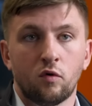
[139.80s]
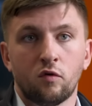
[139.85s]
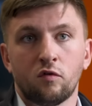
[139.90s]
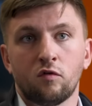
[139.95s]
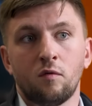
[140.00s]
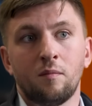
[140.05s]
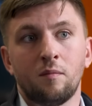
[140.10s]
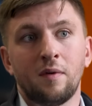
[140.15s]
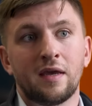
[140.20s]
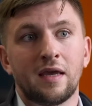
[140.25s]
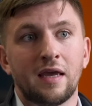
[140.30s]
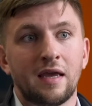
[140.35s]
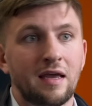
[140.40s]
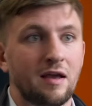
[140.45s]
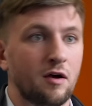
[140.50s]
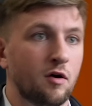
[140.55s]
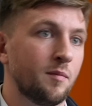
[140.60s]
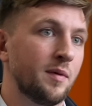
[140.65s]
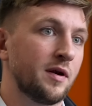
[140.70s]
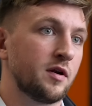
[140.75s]
also making
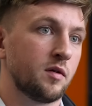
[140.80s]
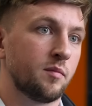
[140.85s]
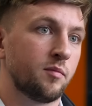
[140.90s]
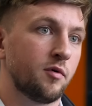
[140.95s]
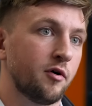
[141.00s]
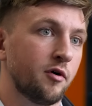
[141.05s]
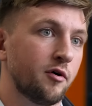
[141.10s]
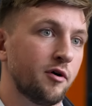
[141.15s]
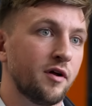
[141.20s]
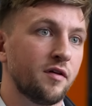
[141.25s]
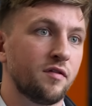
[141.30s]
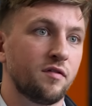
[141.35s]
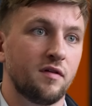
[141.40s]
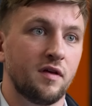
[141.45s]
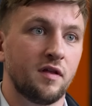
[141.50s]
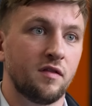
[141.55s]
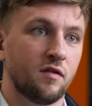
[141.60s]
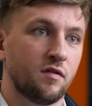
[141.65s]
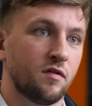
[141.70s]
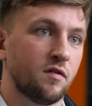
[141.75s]
incremental progress
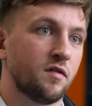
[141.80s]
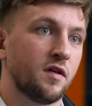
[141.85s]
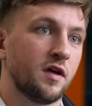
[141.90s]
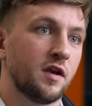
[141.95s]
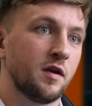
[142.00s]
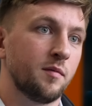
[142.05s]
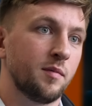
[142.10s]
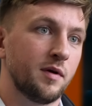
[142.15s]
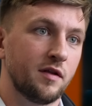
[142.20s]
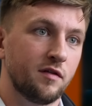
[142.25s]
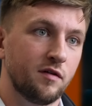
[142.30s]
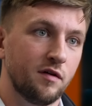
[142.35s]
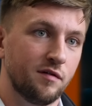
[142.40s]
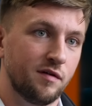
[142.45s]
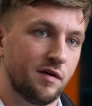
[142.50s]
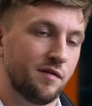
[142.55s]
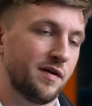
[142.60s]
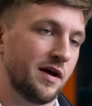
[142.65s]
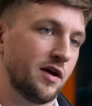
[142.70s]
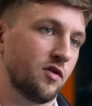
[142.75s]
in the sustainability
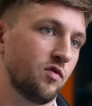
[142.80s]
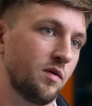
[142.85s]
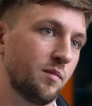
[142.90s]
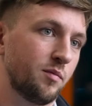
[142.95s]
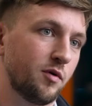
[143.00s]
of our factory